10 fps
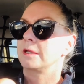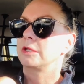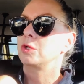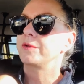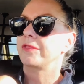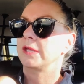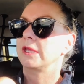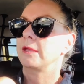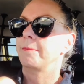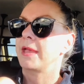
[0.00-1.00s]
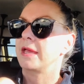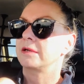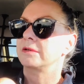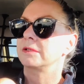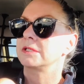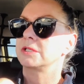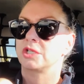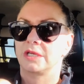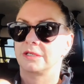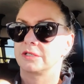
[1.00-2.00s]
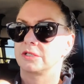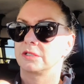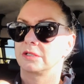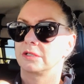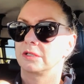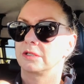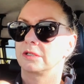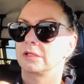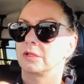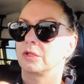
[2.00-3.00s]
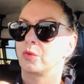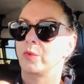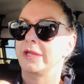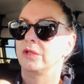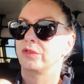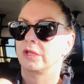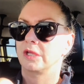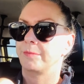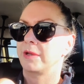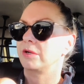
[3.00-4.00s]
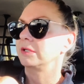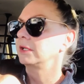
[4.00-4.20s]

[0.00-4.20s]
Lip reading: your thinking patterns change. The way you think about